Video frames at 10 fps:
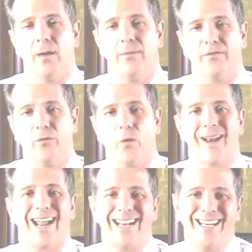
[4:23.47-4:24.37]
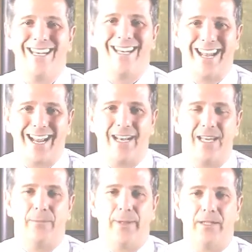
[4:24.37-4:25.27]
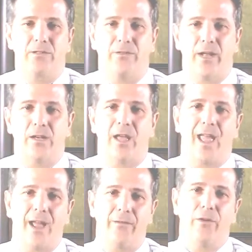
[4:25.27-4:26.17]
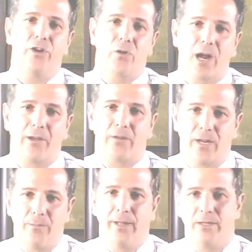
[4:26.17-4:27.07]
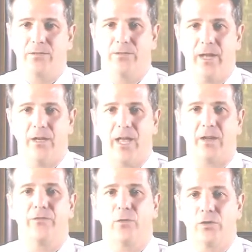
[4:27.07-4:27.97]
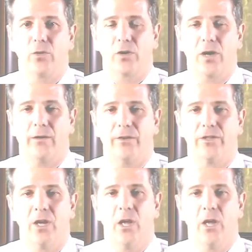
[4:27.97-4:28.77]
Before 1990 in Pennsylvania, every driver in Pennsylvania had full tort coverage,